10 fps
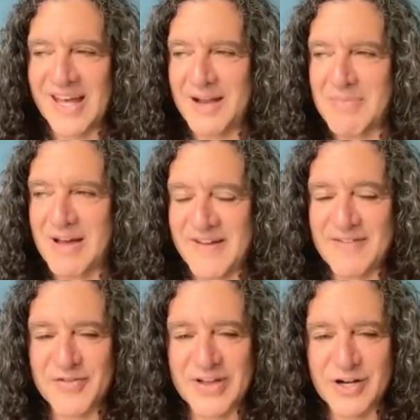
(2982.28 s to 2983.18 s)
and my
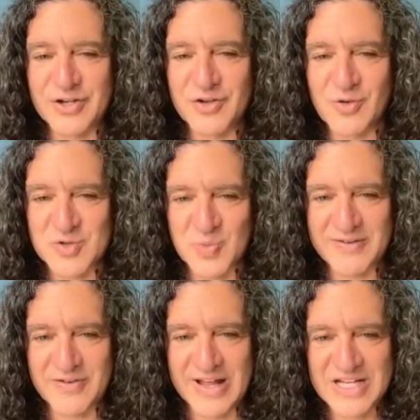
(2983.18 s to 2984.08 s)
favorite thing to do was
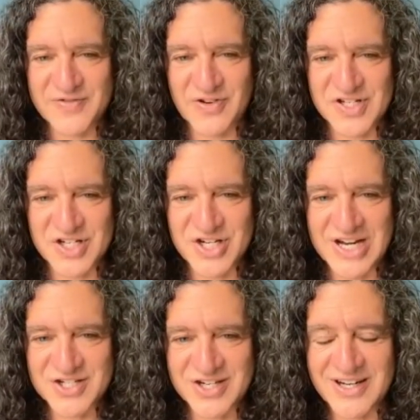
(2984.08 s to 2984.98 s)
whenever they asked for a
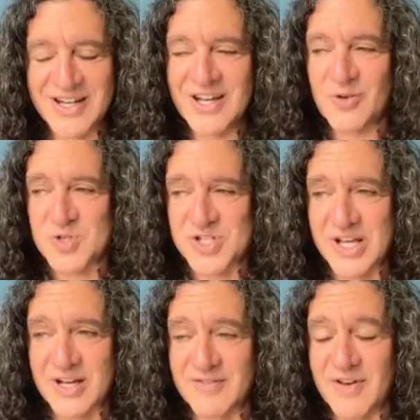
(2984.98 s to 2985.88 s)
suggestion, was
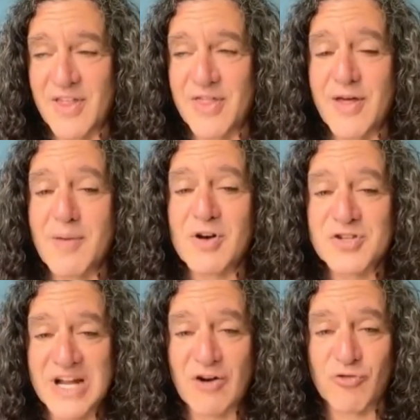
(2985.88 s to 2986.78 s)
think of the
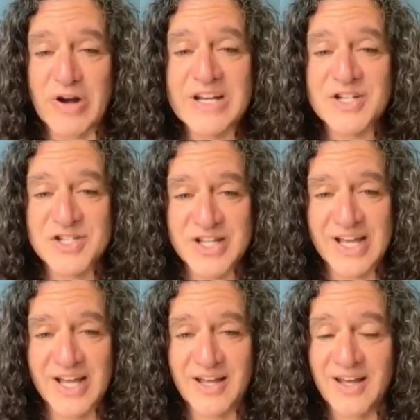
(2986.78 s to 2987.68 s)
most outrageous
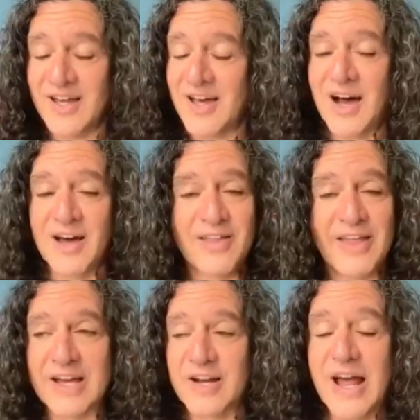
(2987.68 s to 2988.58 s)
thing
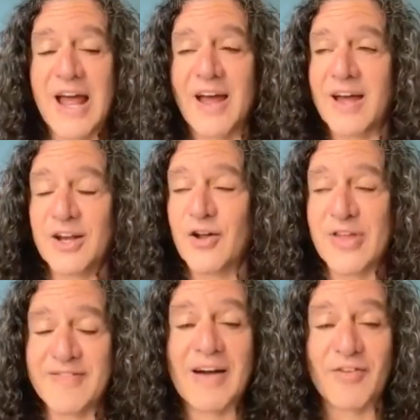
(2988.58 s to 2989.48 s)
they could, eh, you know,
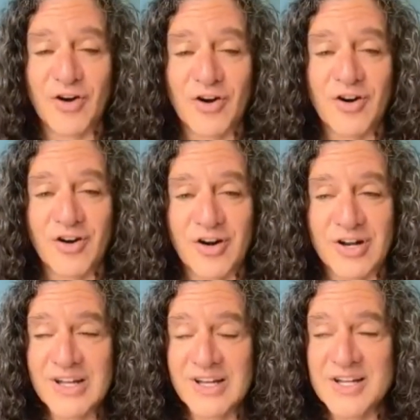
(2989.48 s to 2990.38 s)
they've ever heard.
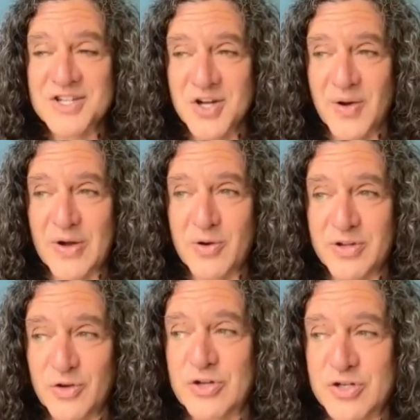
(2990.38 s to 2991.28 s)
So it would.
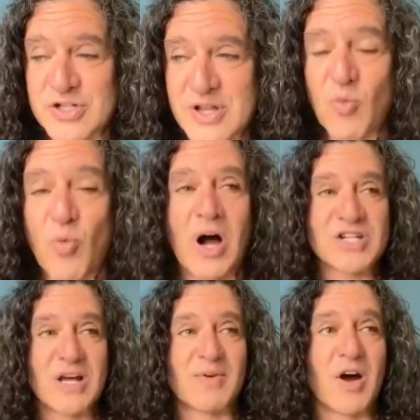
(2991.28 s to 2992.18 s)
You just then
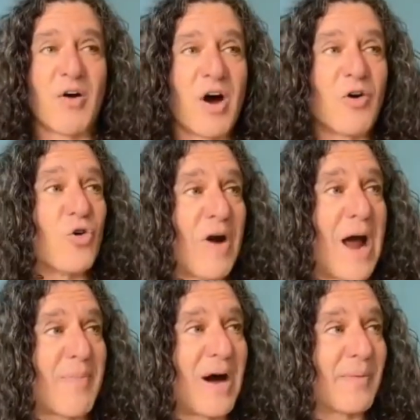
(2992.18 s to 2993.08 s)
watch them go, "Oh
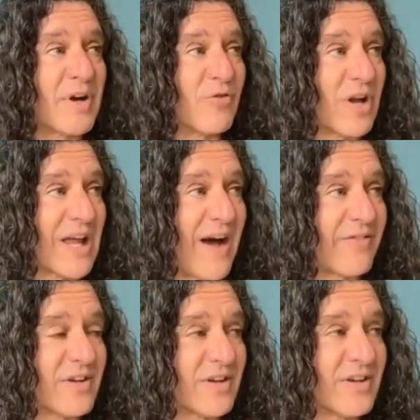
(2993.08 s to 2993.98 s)
crap! I'm going to really have
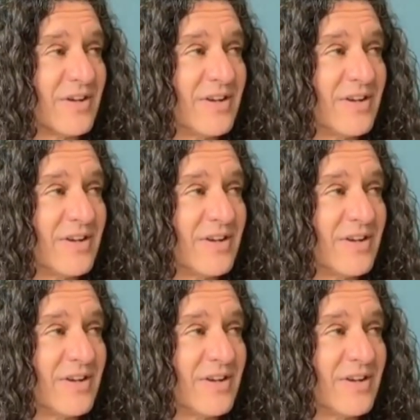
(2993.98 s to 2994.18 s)
to